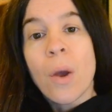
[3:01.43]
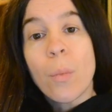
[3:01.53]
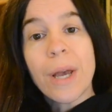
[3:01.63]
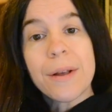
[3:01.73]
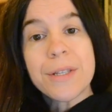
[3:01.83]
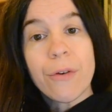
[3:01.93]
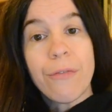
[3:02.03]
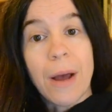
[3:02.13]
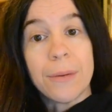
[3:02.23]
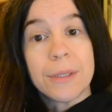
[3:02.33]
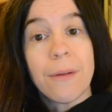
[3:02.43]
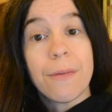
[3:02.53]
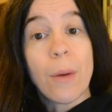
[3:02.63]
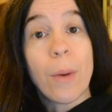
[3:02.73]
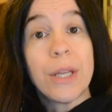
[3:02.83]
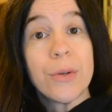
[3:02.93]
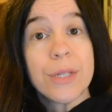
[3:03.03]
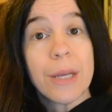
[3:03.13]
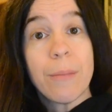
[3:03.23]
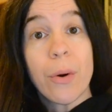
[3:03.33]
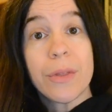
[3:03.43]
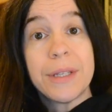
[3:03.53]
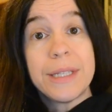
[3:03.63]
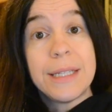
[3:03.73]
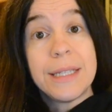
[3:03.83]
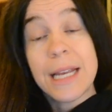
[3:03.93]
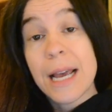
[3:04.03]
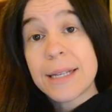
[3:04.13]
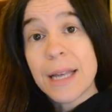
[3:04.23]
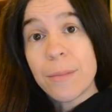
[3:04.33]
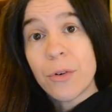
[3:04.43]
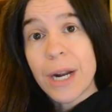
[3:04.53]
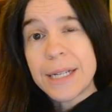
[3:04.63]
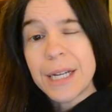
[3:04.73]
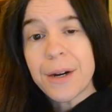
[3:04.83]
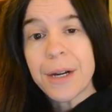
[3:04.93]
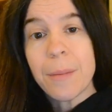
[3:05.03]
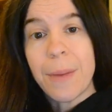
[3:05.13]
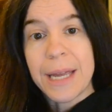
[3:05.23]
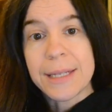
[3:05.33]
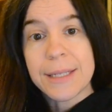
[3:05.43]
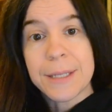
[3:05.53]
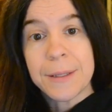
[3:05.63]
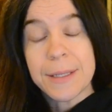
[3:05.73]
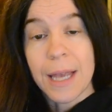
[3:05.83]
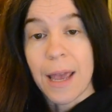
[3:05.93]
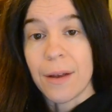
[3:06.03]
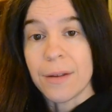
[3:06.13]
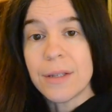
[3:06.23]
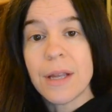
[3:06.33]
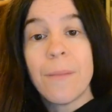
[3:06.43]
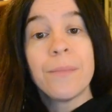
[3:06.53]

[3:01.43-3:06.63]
We also found that when using both DSM criteria-based scales